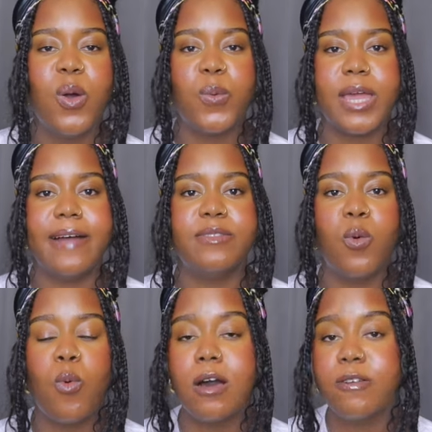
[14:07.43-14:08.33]
We have
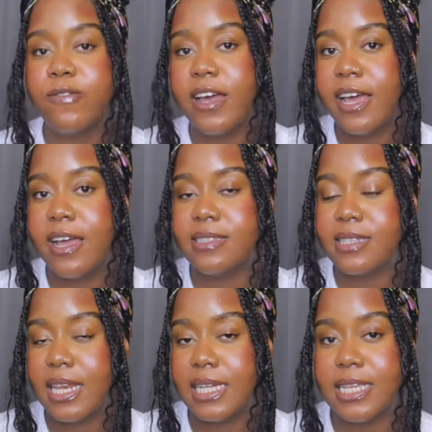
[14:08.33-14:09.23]
the welfare
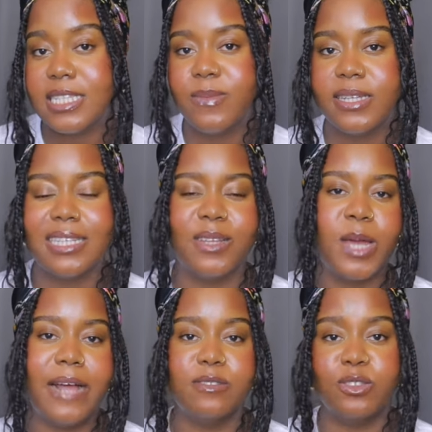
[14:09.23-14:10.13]
skill assessment, and then
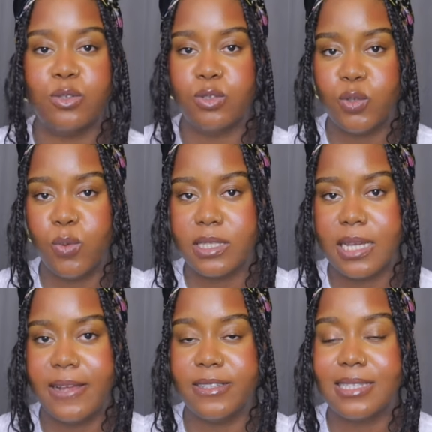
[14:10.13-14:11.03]
we have the social work
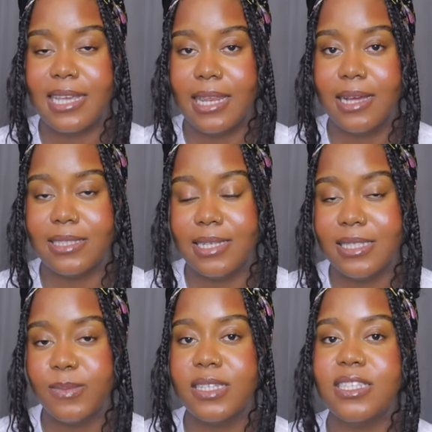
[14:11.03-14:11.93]
skill
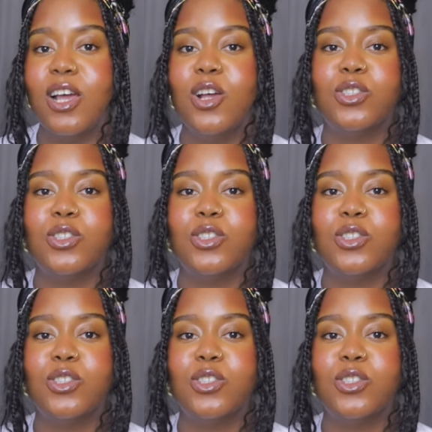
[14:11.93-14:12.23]
assessment.